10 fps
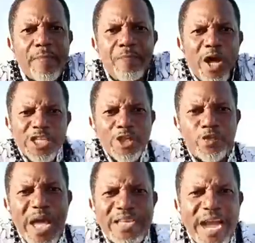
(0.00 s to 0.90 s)
Moses
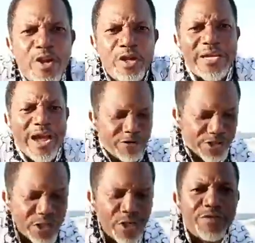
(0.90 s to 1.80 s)
were there, not there
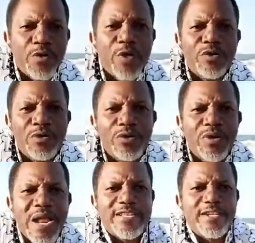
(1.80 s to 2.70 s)
for sin of the world.
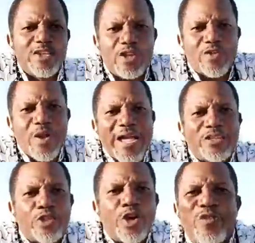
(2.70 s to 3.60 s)
Now Jesus
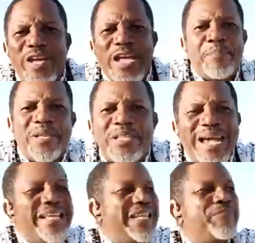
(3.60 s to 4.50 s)
Christ, son of a
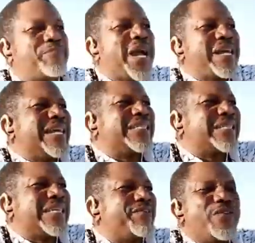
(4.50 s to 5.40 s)
carpenter, the pregnancy
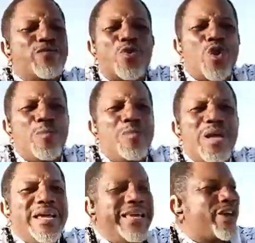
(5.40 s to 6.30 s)
itself, he
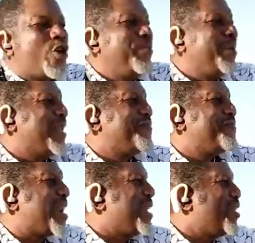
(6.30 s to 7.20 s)
come in a
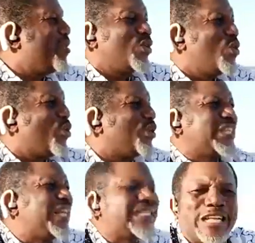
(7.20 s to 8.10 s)
very,
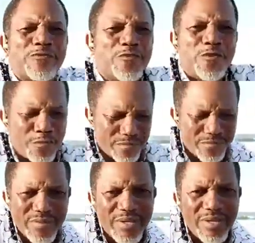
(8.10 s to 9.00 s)
chattered form.
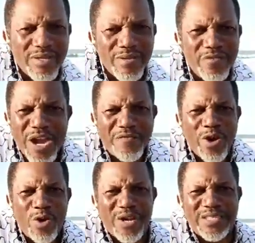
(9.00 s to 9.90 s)
Very,
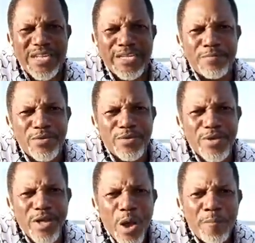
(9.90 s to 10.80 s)
very understandable.
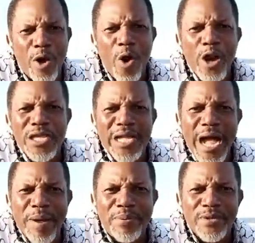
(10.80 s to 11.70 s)
But what later
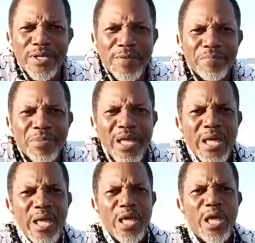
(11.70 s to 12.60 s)
happened?
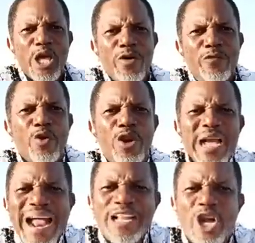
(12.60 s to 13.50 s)
If you
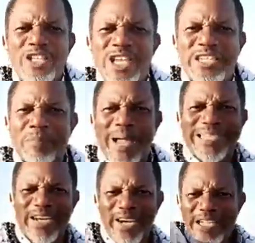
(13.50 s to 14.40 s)
read that Judges
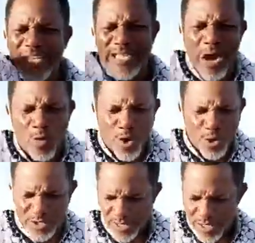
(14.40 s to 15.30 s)
chapter 6, read it downward.